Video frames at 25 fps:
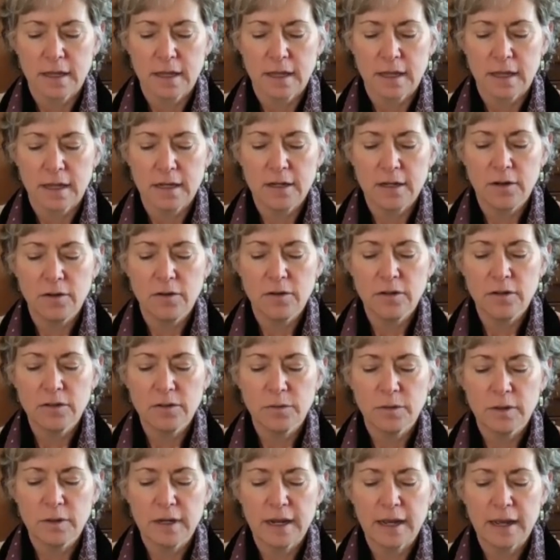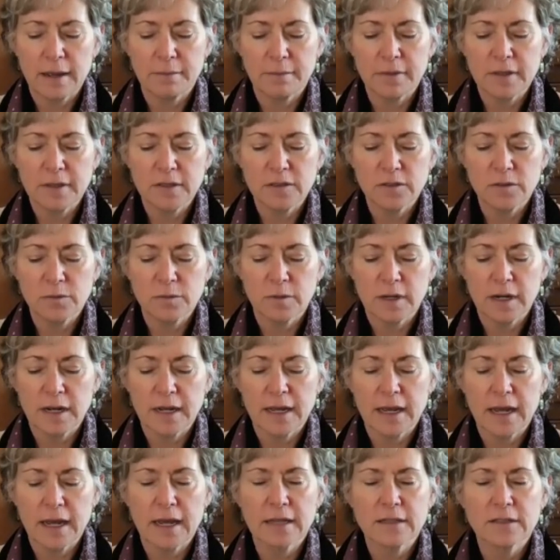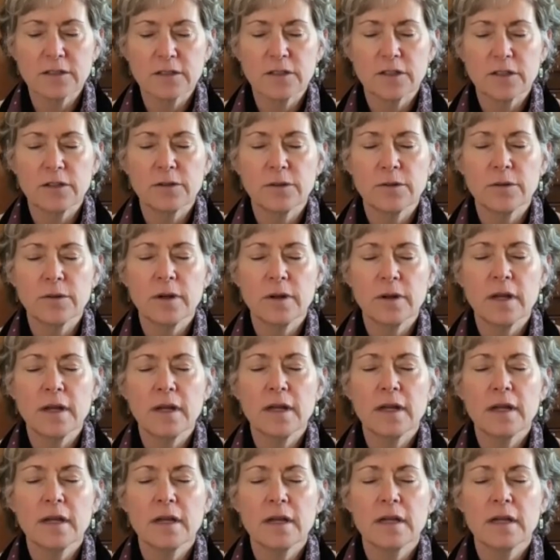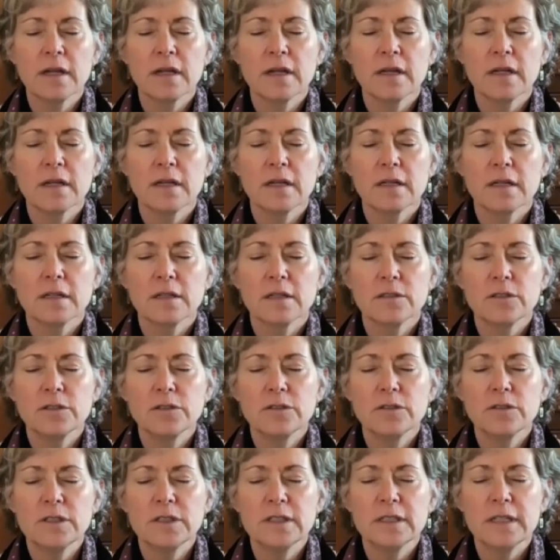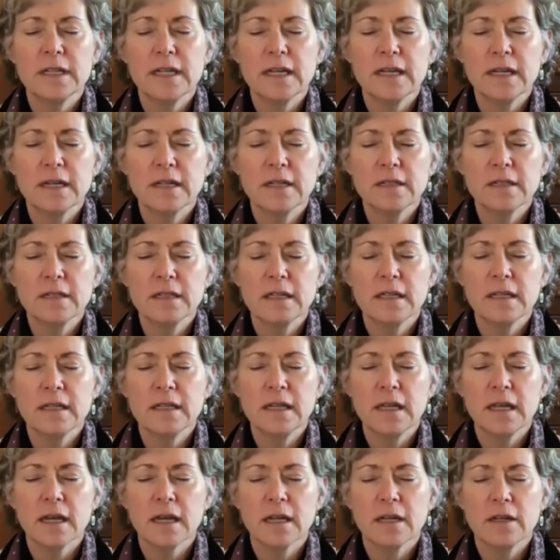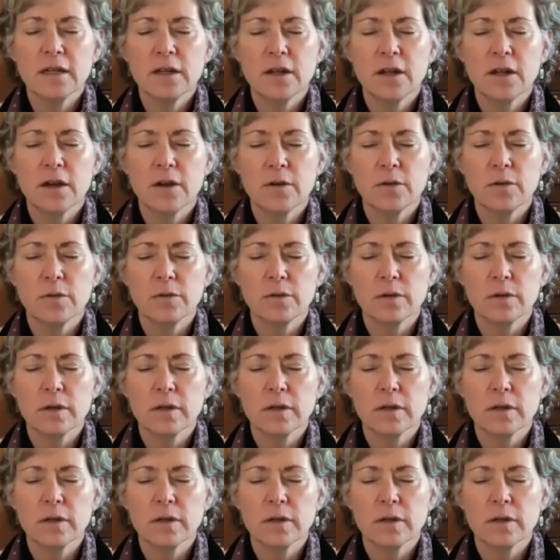And notice what happens when I ask you To stand in the unknown,